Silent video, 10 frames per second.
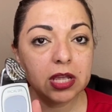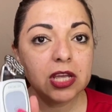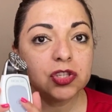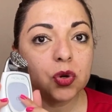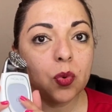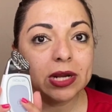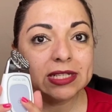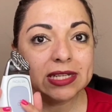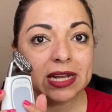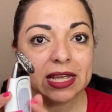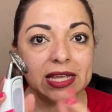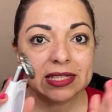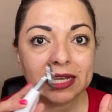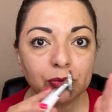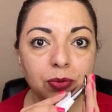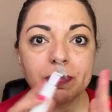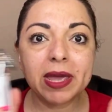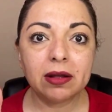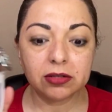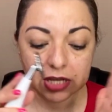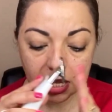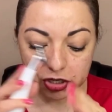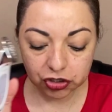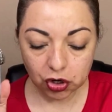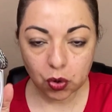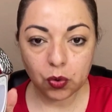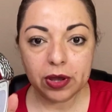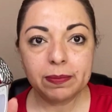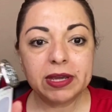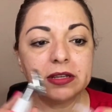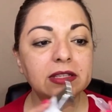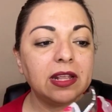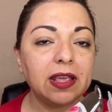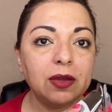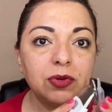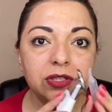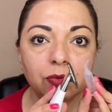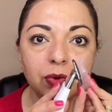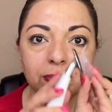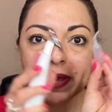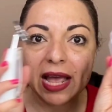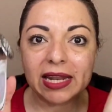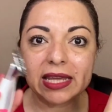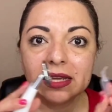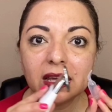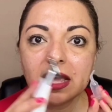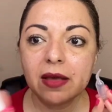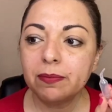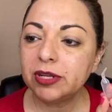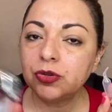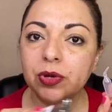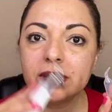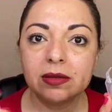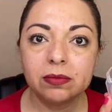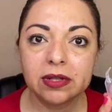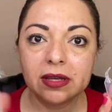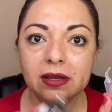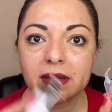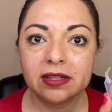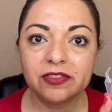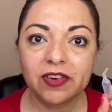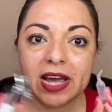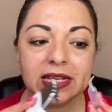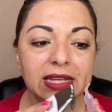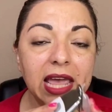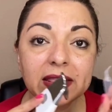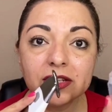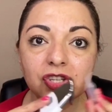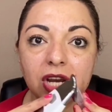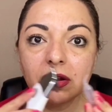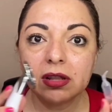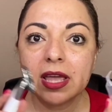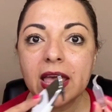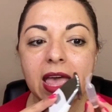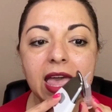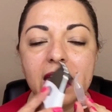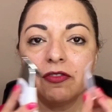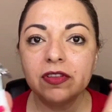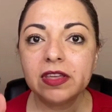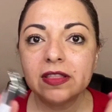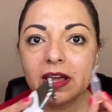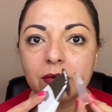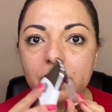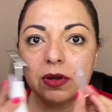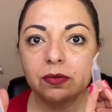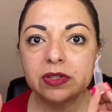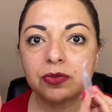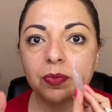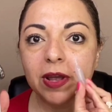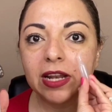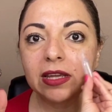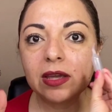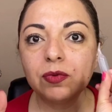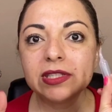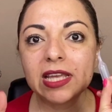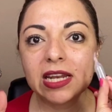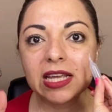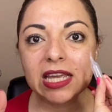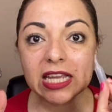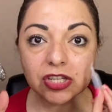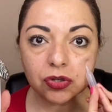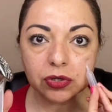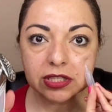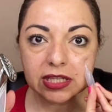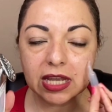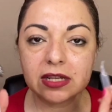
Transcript: So what it did is it repelled. So because it was repelling between the device and the gel, everything that it was repelling, it was getting into our skin.